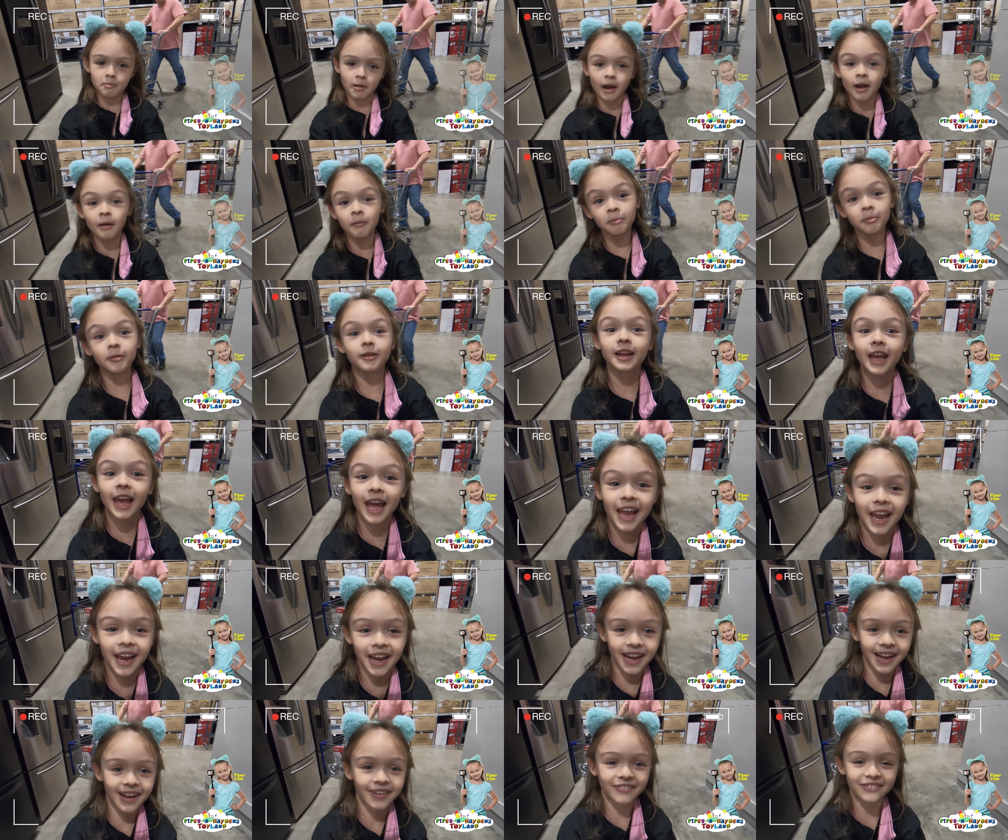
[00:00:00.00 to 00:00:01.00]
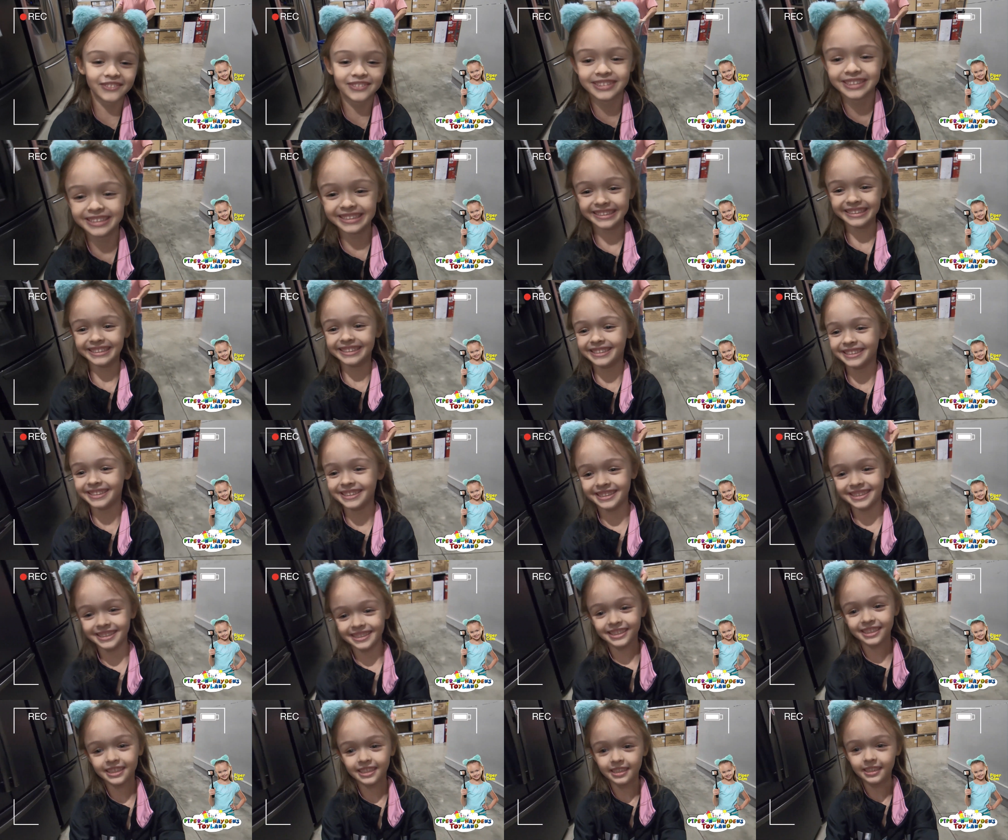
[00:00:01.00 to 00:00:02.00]
Piper cam.
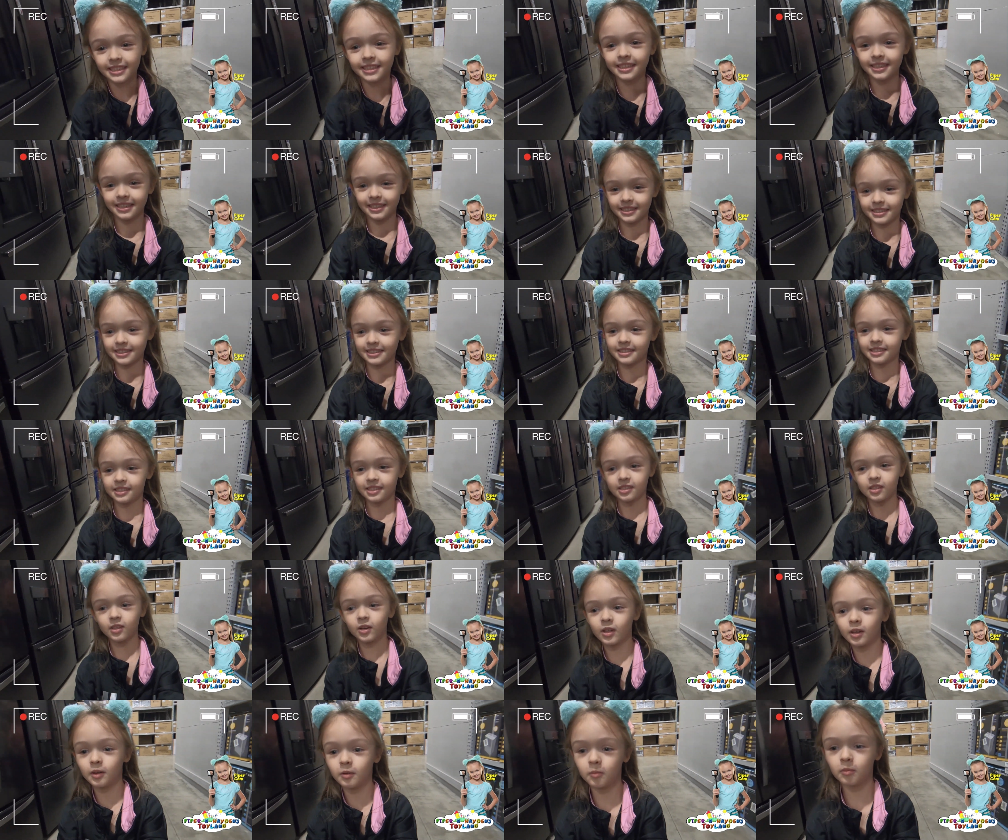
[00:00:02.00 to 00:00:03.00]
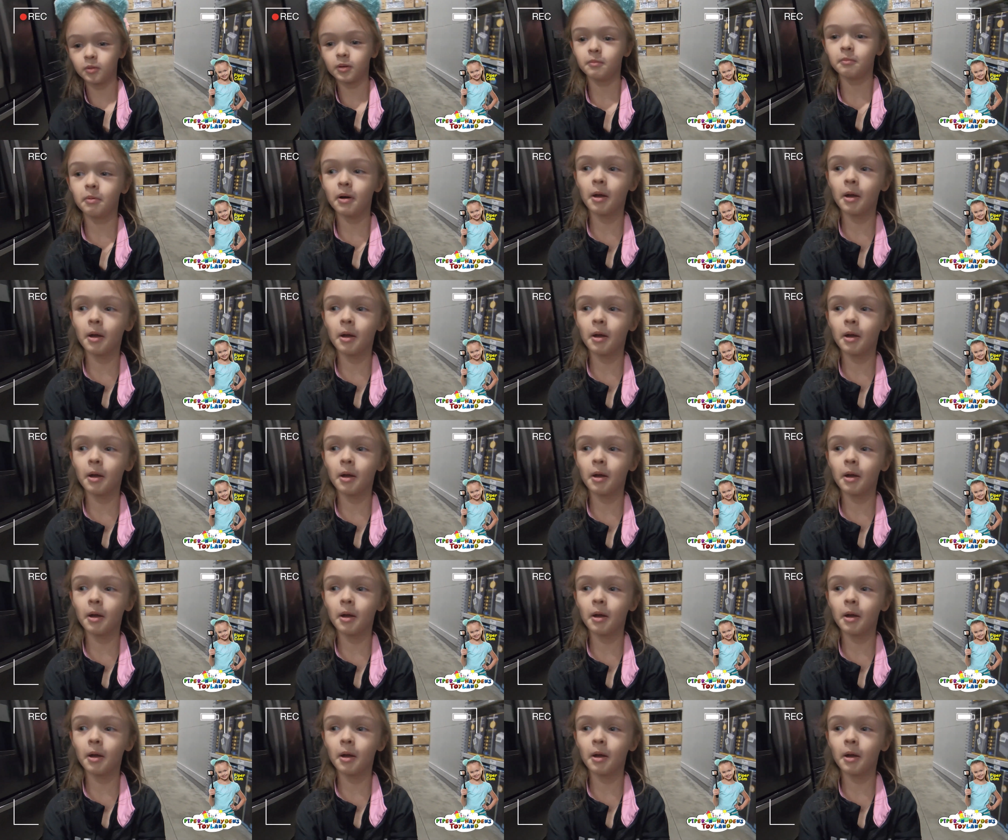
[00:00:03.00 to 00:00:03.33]
This is gonna be